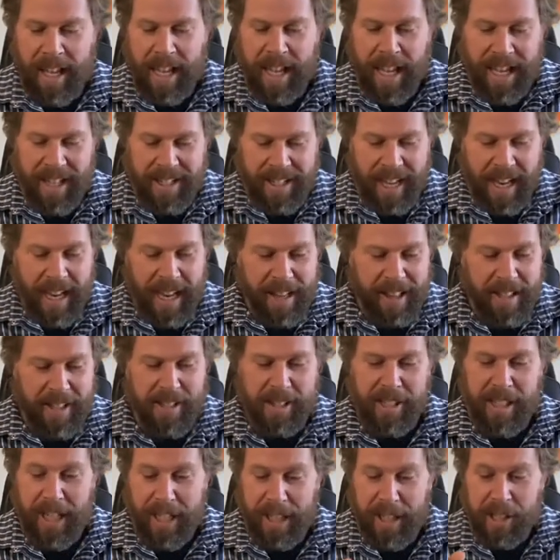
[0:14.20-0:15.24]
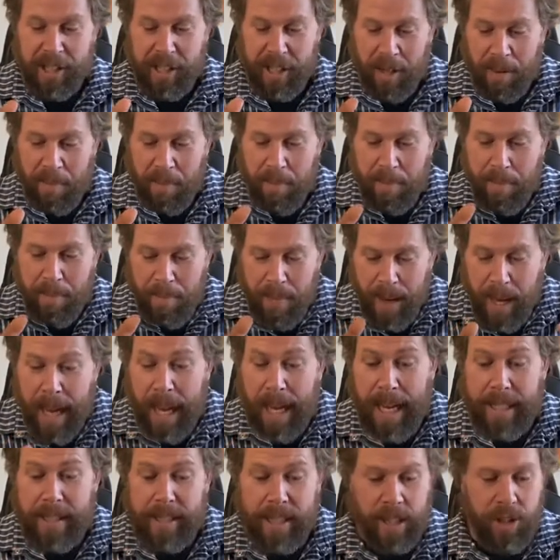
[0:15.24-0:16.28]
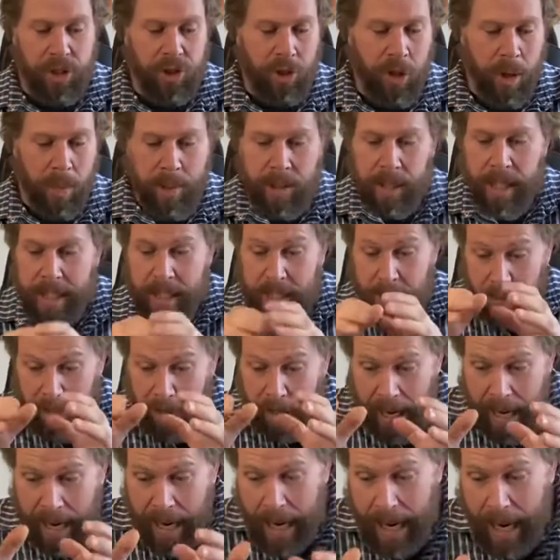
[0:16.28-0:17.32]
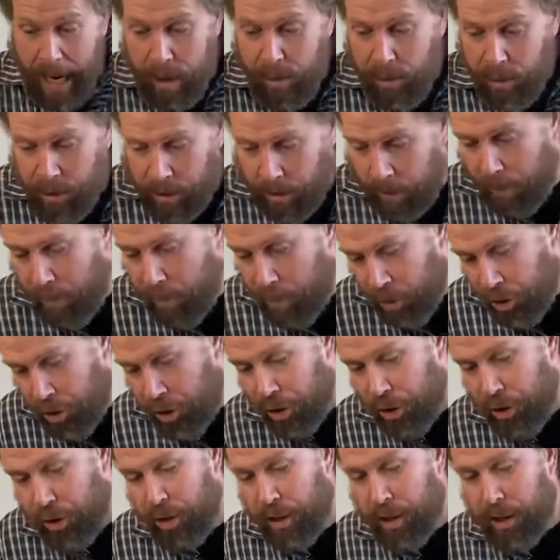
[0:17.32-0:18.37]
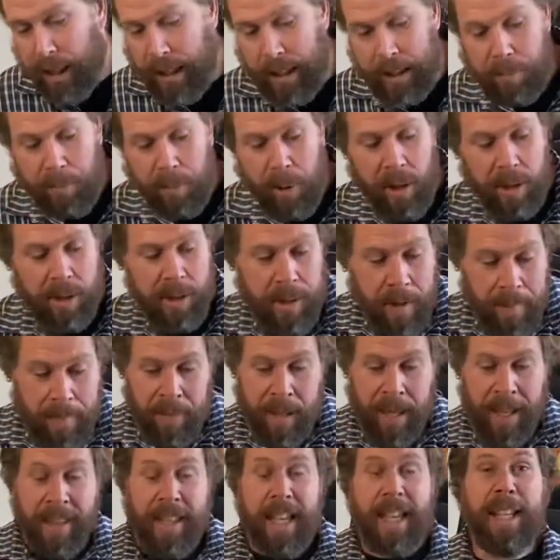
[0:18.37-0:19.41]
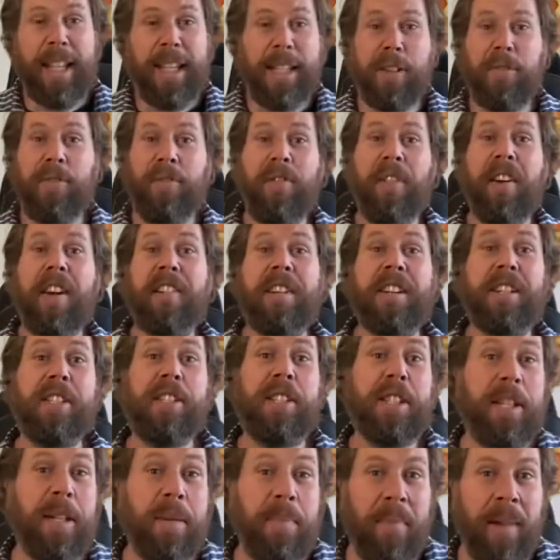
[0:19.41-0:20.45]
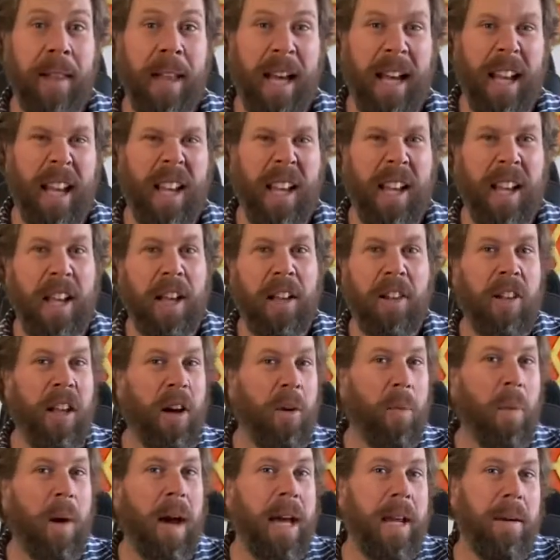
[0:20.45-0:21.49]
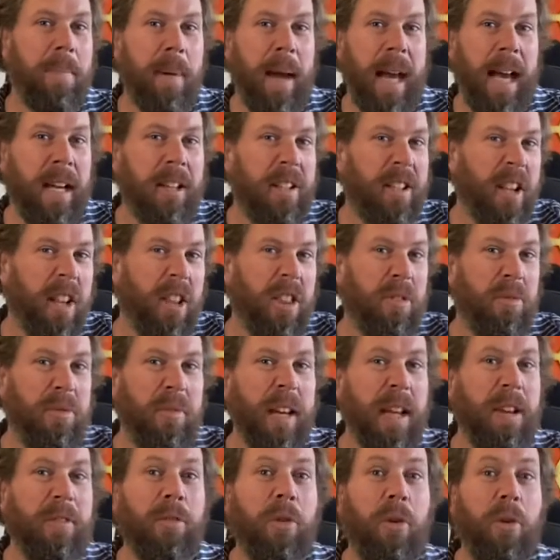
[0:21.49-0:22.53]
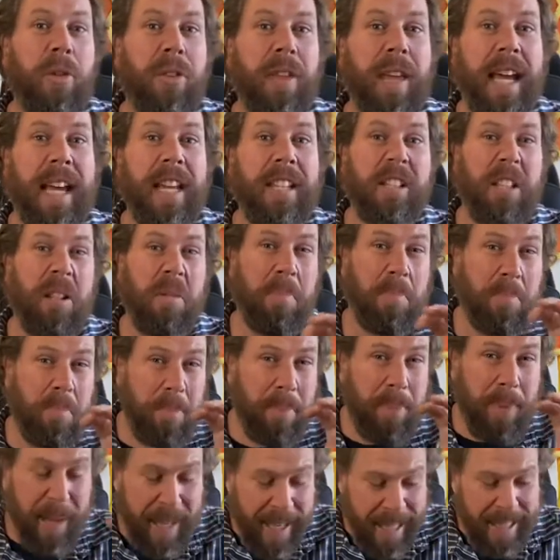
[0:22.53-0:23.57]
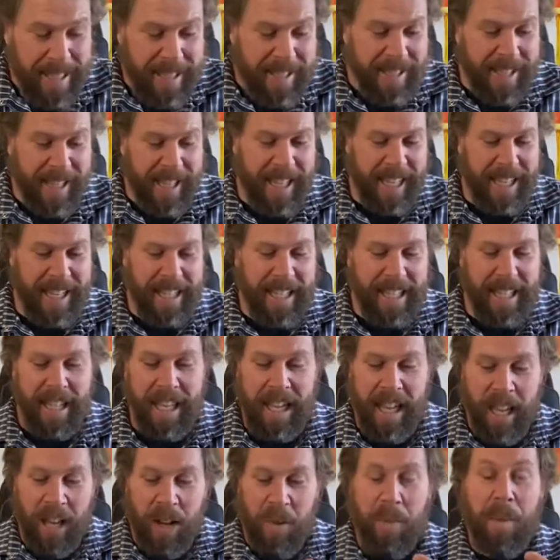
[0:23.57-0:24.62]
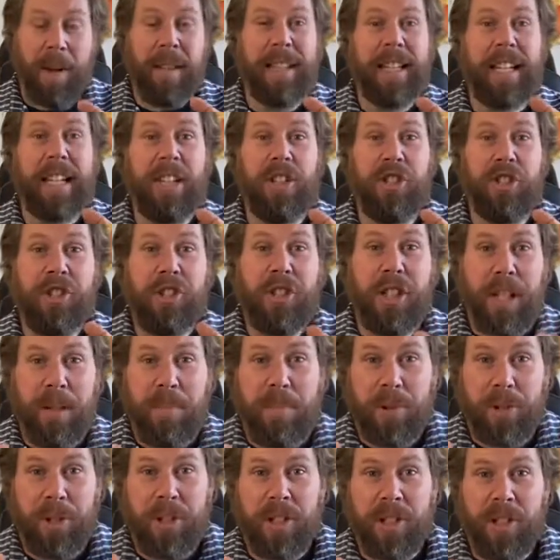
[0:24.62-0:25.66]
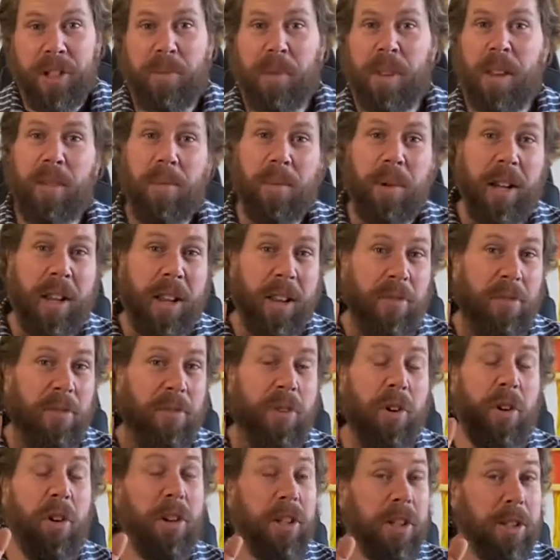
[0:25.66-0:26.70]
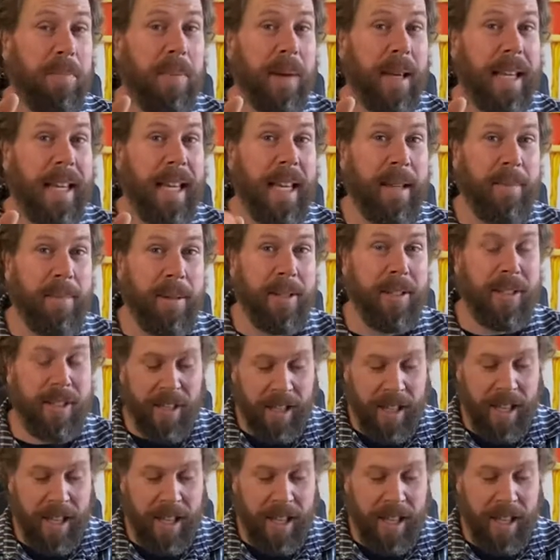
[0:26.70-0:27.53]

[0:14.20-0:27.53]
And Alistair does an amazing job. It takes him hours to produce these pots. Now these are very similar, like way back, you know, 3,000, 4,000 BC, when the Egyptians were one of the first beekeepers